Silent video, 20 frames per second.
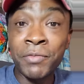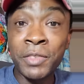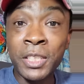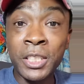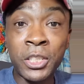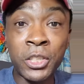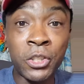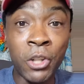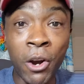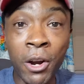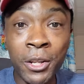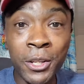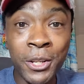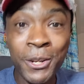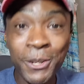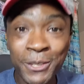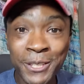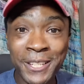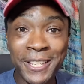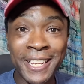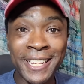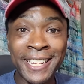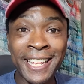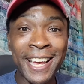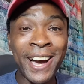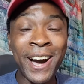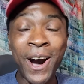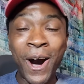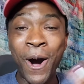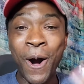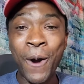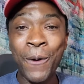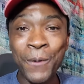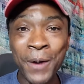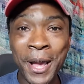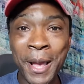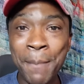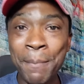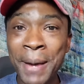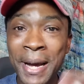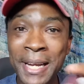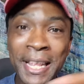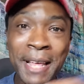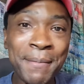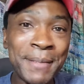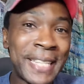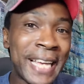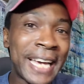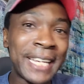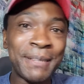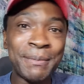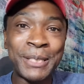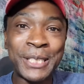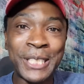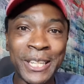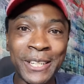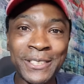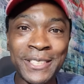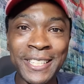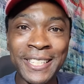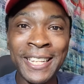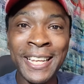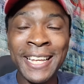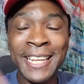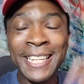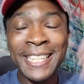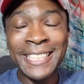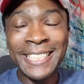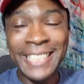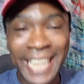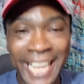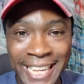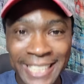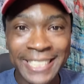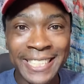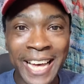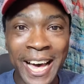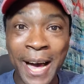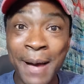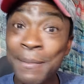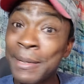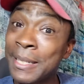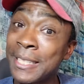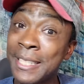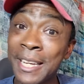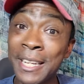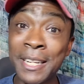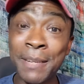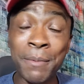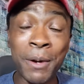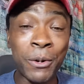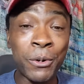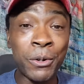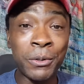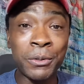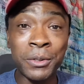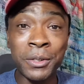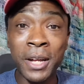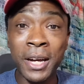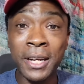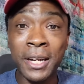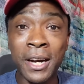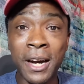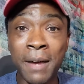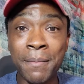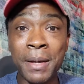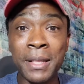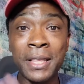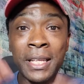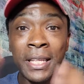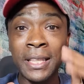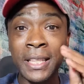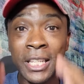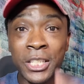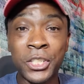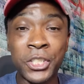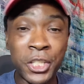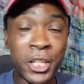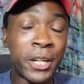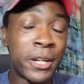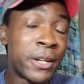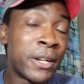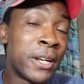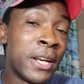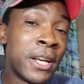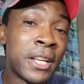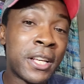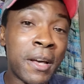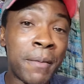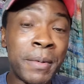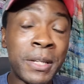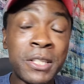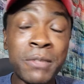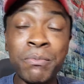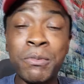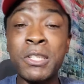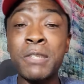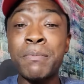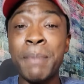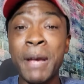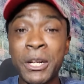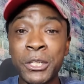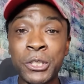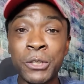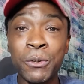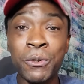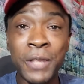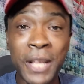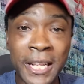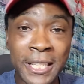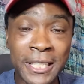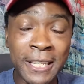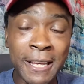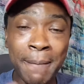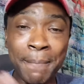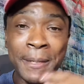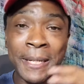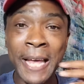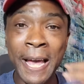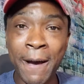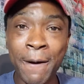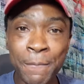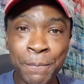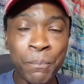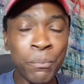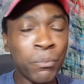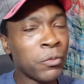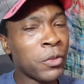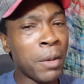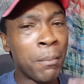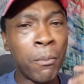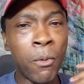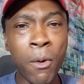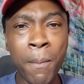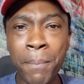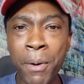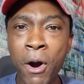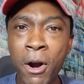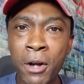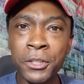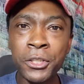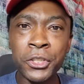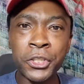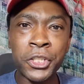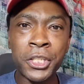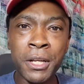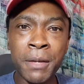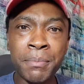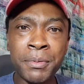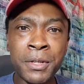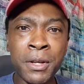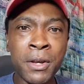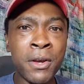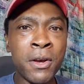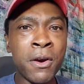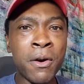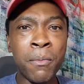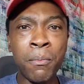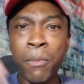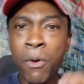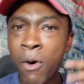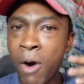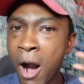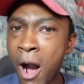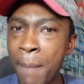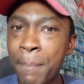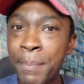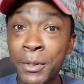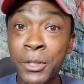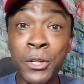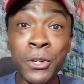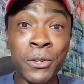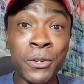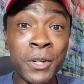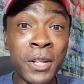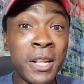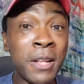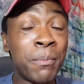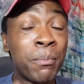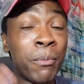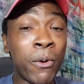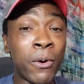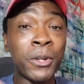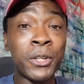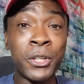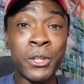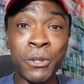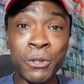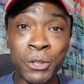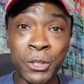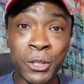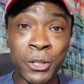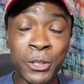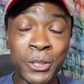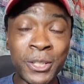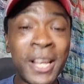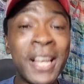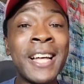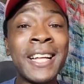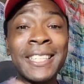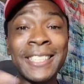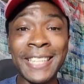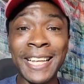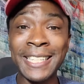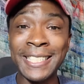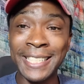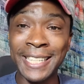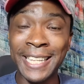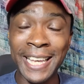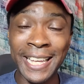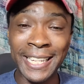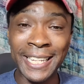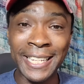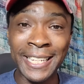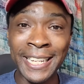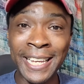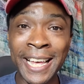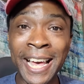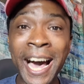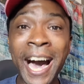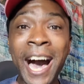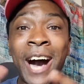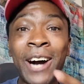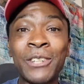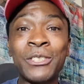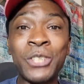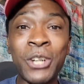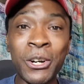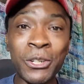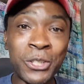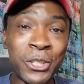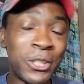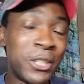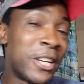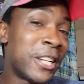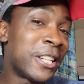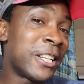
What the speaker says: start using it. All right, my name is Adam Shelton. Yes, I'm excited about Crypto.com. I think this year could be some special things coming out, more partnerships, more opportunity, more users. Let's get it. I'll talk to you